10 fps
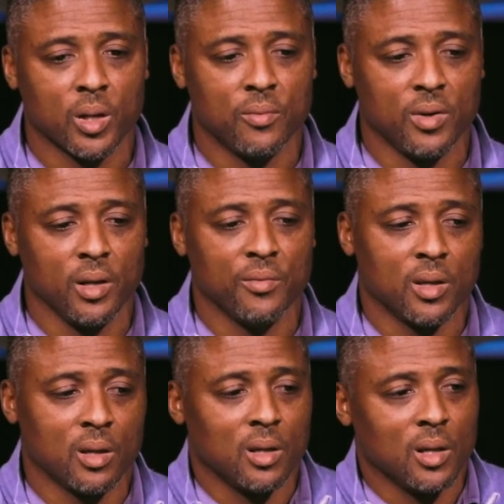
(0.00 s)
of
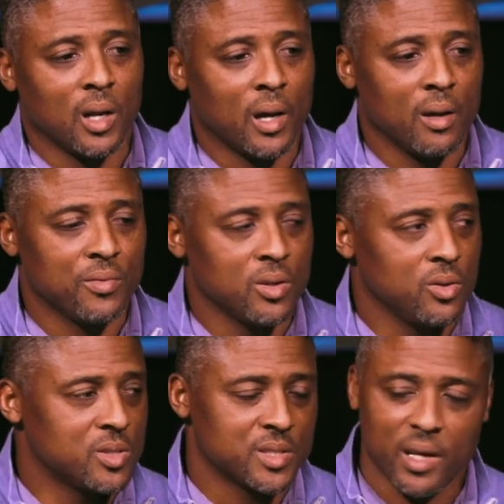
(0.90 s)
living a good life
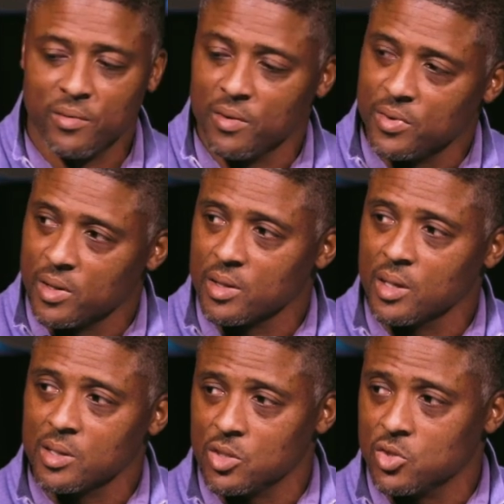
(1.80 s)
and you save up for the
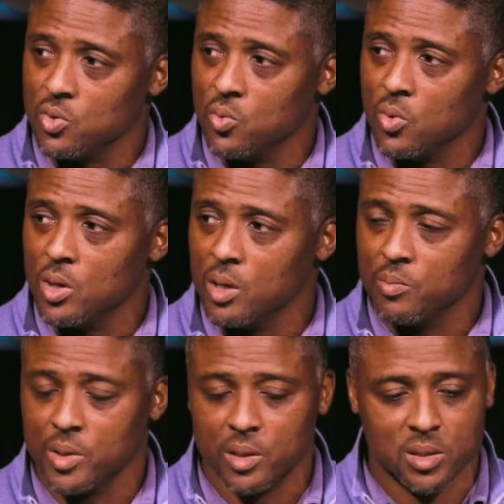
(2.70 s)
things that you
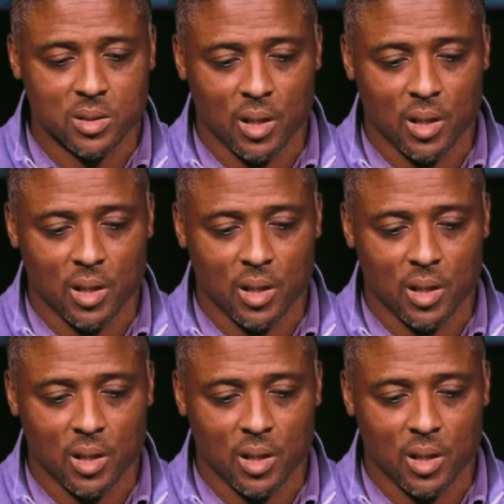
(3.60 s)
want, but